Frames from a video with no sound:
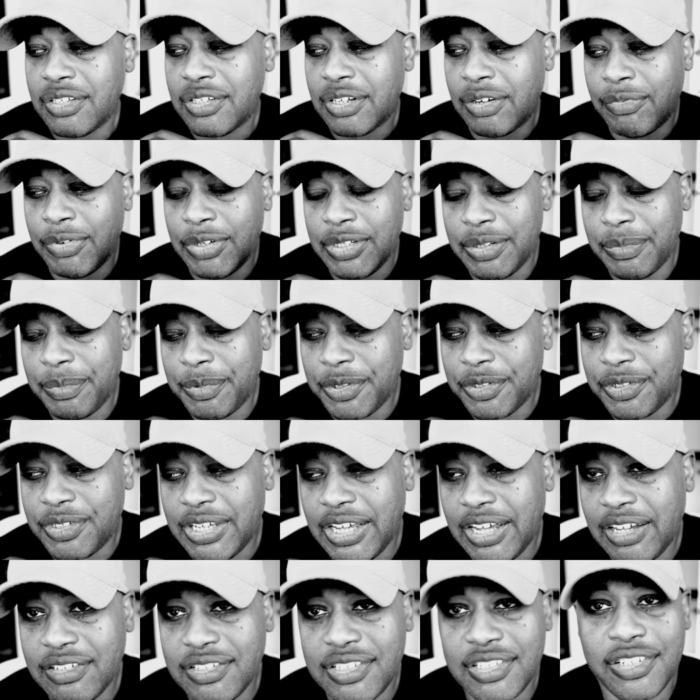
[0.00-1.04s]
I went up to the
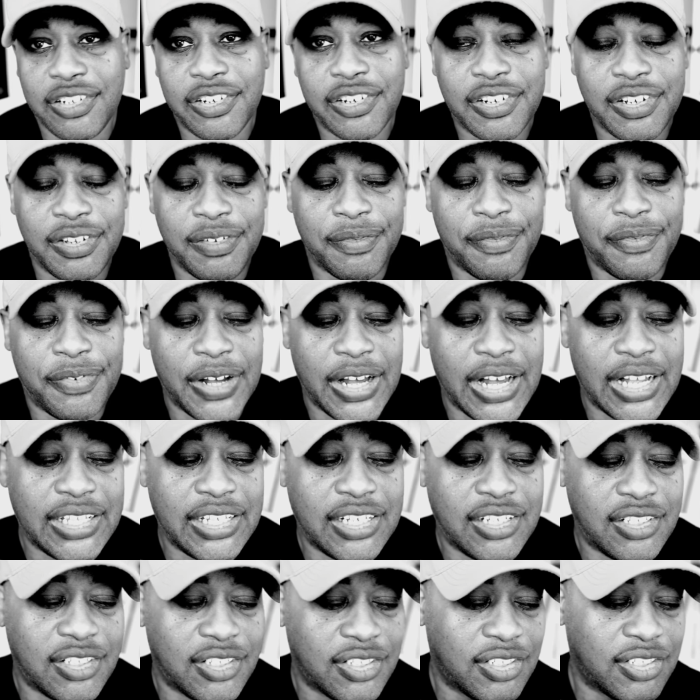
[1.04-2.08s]
town center, couldn't find it.